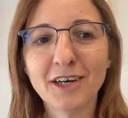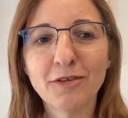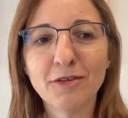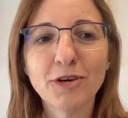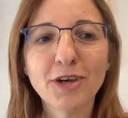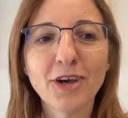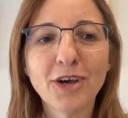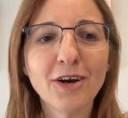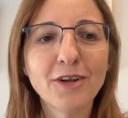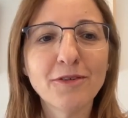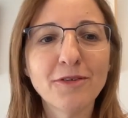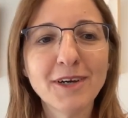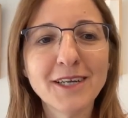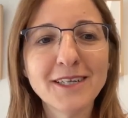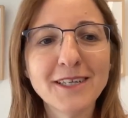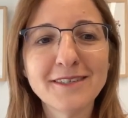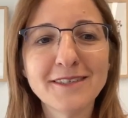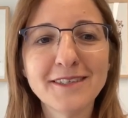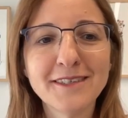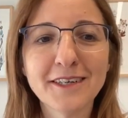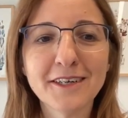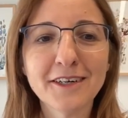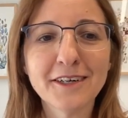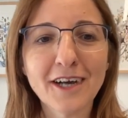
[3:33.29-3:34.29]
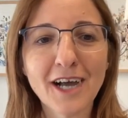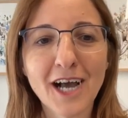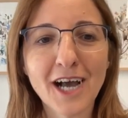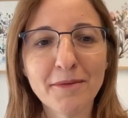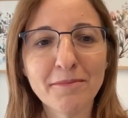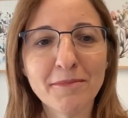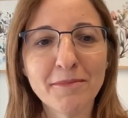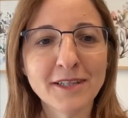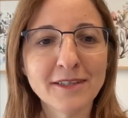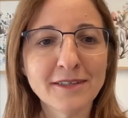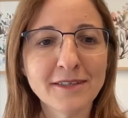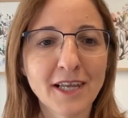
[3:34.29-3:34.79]
We always seek
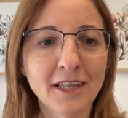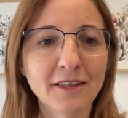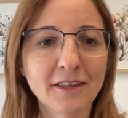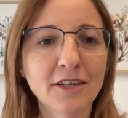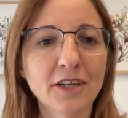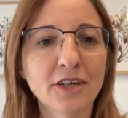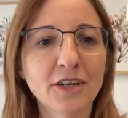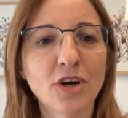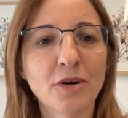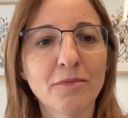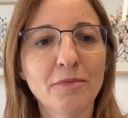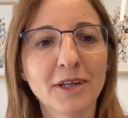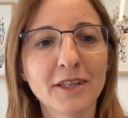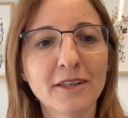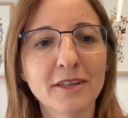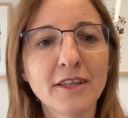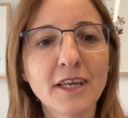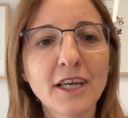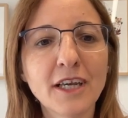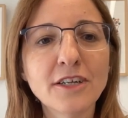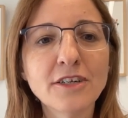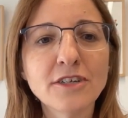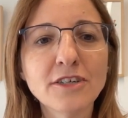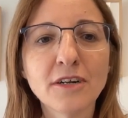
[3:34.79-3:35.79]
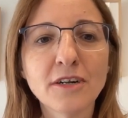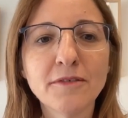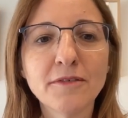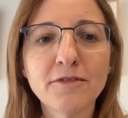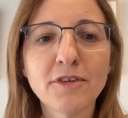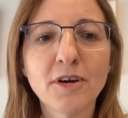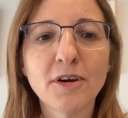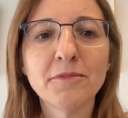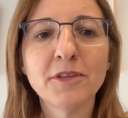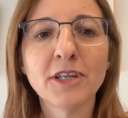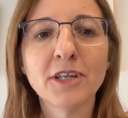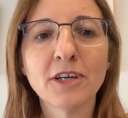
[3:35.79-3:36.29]
comments and recommendations
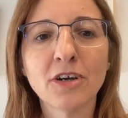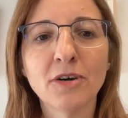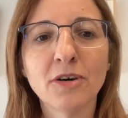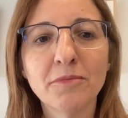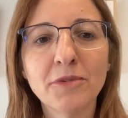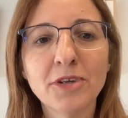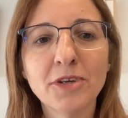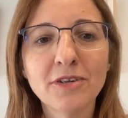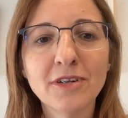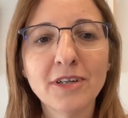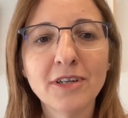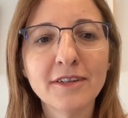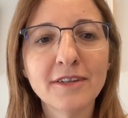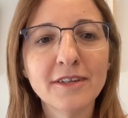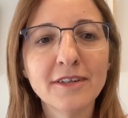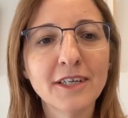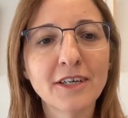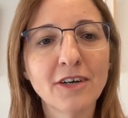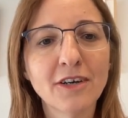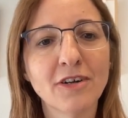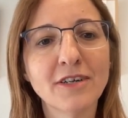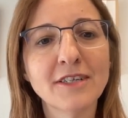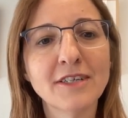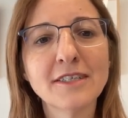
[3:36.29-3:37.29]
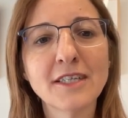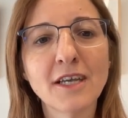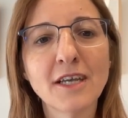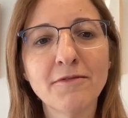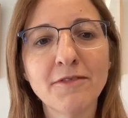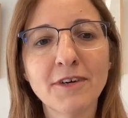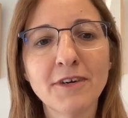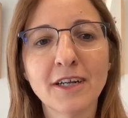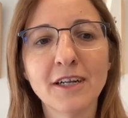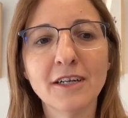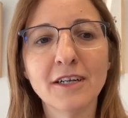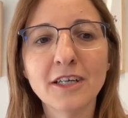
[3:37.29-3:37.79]
from the community on
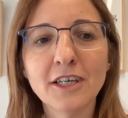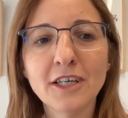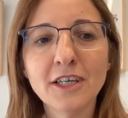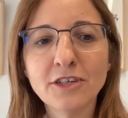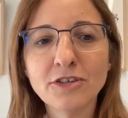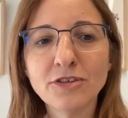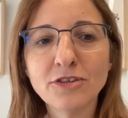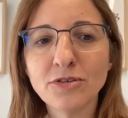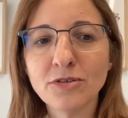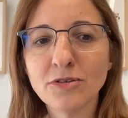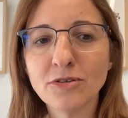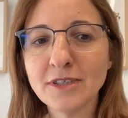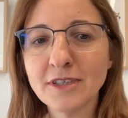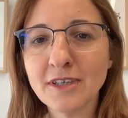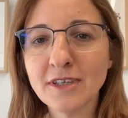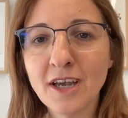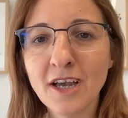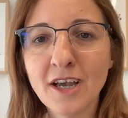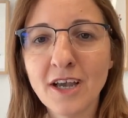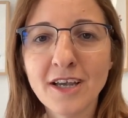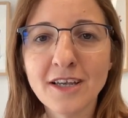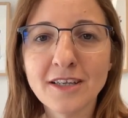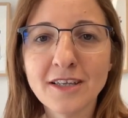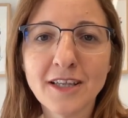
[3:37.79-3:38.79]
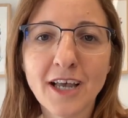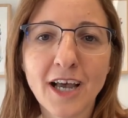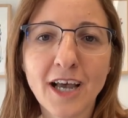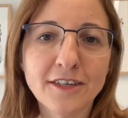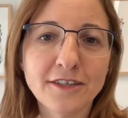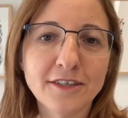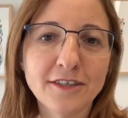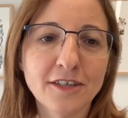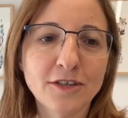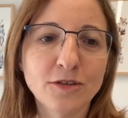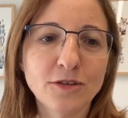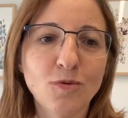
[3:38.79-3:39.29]
several issues,
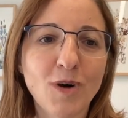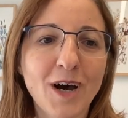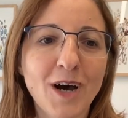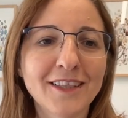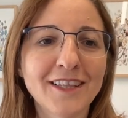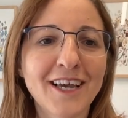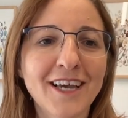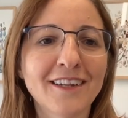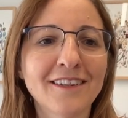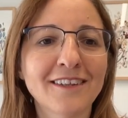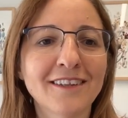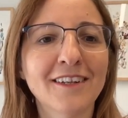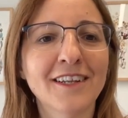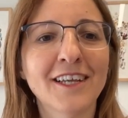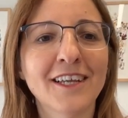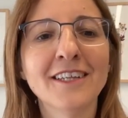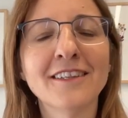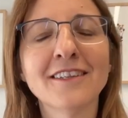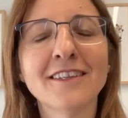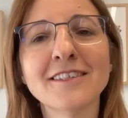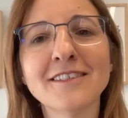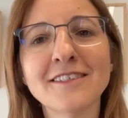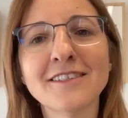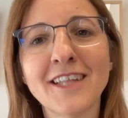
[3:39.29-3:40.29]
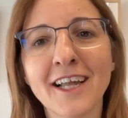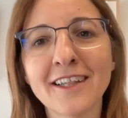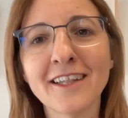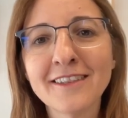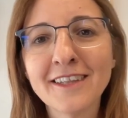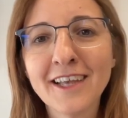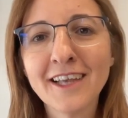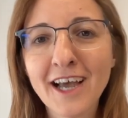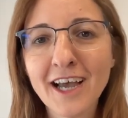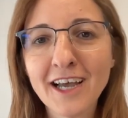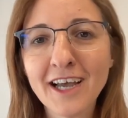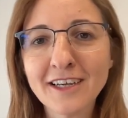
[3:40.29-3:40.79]
such as what are the latest
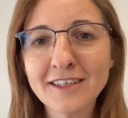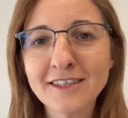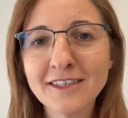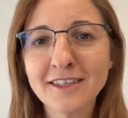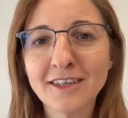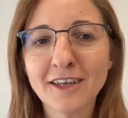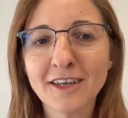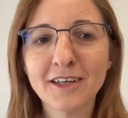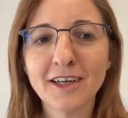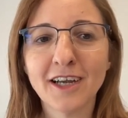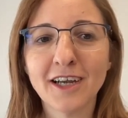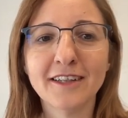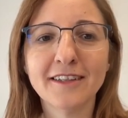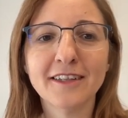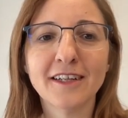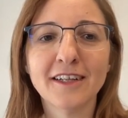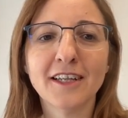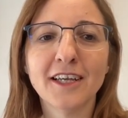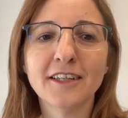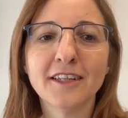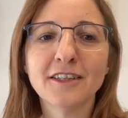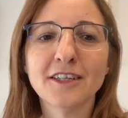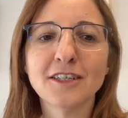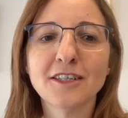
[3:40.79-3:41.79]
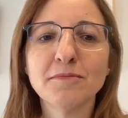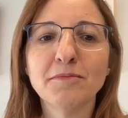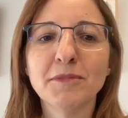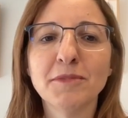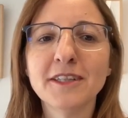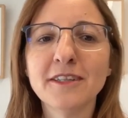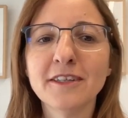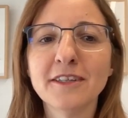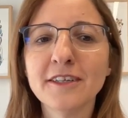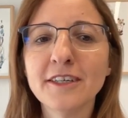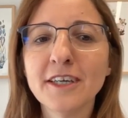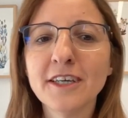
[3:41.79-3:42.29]
attacks and the latest
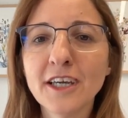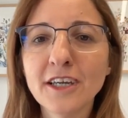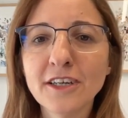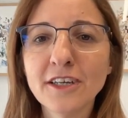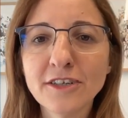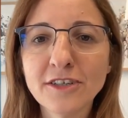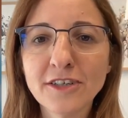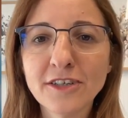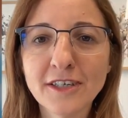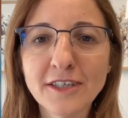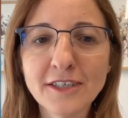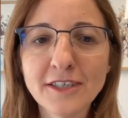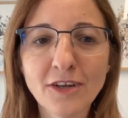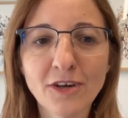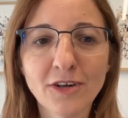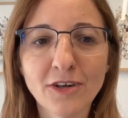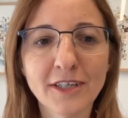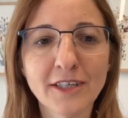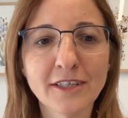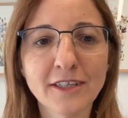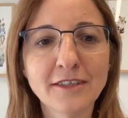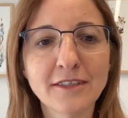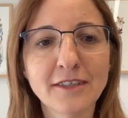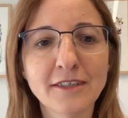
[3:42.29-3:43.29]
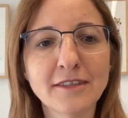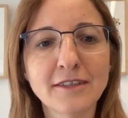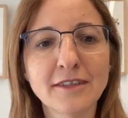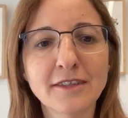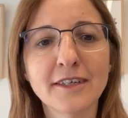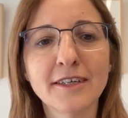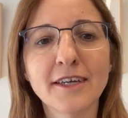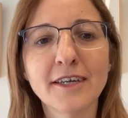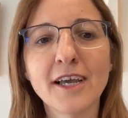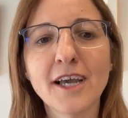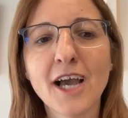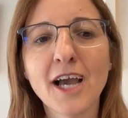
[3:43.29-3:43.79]
mitigations on
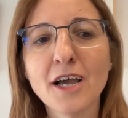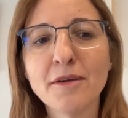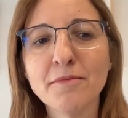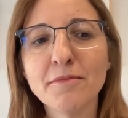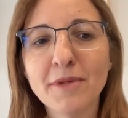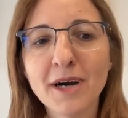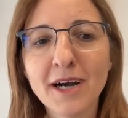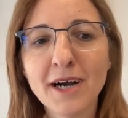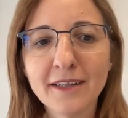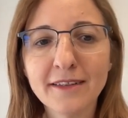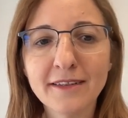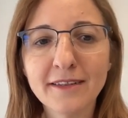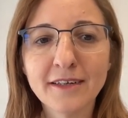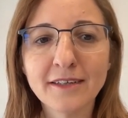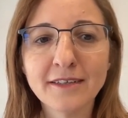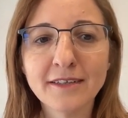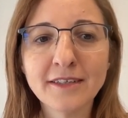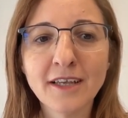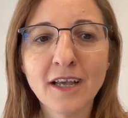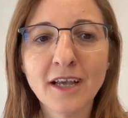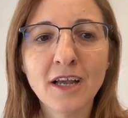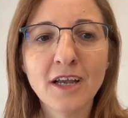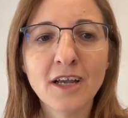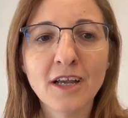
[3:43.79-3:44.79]
existing AI models,